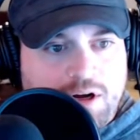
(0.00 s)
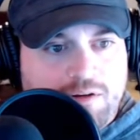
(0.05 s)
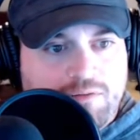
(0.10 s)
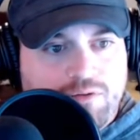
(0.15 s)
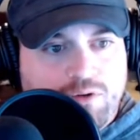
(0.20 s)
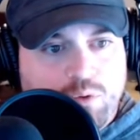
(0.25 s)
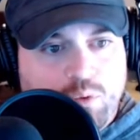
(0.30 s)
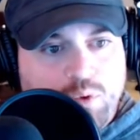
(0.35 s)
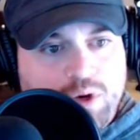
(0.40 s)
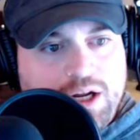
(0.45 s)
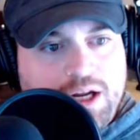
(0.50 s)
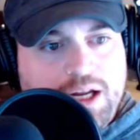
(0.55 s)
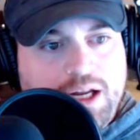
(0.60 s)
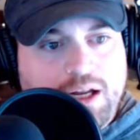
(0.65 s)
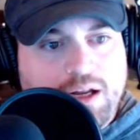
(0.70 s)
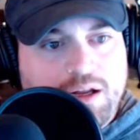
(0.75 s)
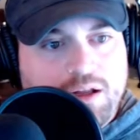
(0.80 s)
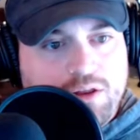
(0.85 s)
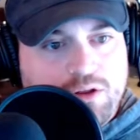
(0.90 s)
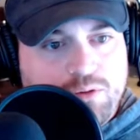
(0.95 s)
For
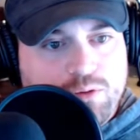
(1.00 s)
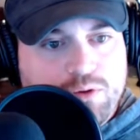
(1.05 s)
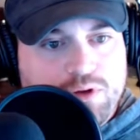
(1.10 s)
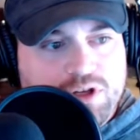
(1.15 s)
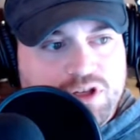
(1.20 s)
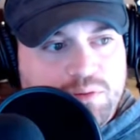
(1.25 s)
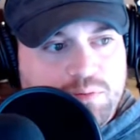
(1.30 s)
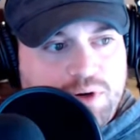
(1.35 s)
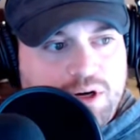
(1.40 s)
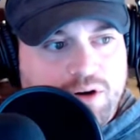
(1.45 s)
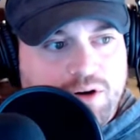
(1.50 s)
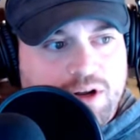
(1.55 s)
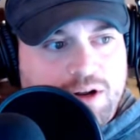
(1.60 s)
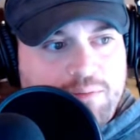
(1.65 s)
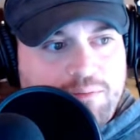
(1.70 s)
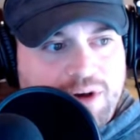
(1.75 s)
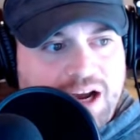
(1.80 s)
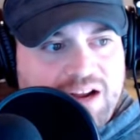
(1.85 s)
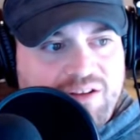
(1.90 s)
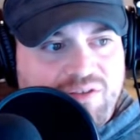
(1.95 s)
we, through the
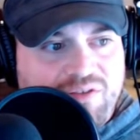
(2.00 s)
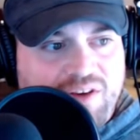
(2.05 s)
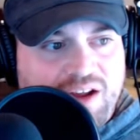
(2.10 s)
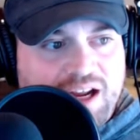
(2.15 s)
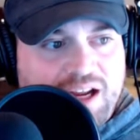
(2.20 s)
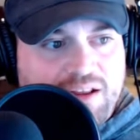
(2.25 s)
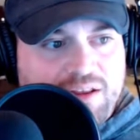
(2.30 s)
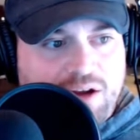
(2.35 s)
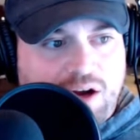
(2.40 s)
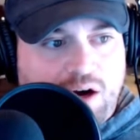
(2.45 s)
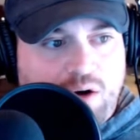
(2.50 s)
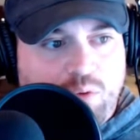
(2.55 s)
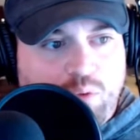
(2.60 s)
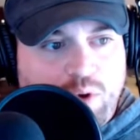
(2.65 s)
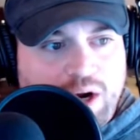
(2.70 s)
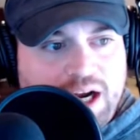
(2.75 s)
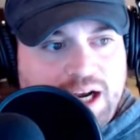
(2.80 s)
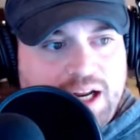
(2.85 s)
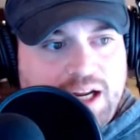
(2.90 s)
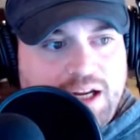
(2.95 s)
Spirit, by faith, are
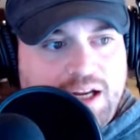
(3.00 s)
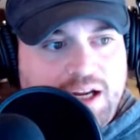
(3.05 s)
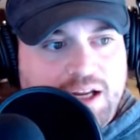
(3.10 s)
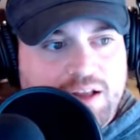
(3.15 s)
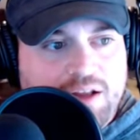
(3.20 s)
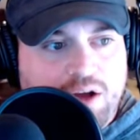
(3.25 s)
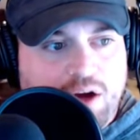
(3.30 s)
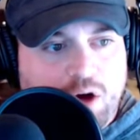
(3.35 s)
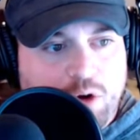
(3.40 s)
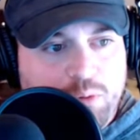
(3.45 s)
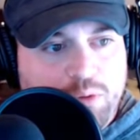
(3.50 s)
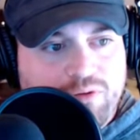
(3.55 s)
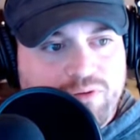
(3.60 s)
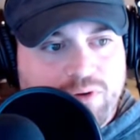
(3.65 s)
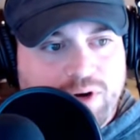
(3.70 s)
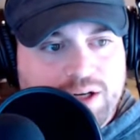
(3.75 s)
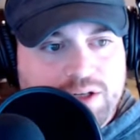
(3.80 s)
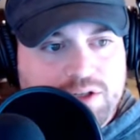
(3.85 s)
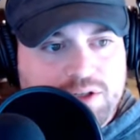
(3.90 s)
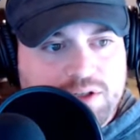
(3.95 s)
waiting in the hope
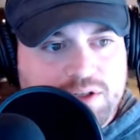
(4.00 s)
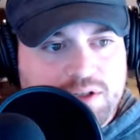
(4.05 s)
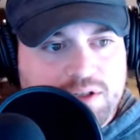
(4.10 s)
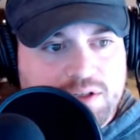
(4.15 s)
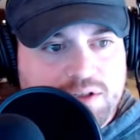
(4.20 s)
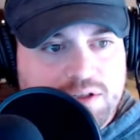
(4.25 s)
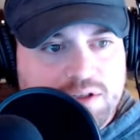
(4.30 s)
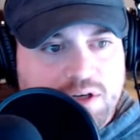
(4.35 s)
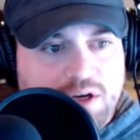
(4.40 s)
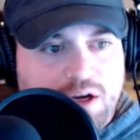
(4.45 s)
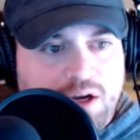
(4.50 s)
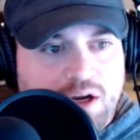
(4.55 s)
of righteousness.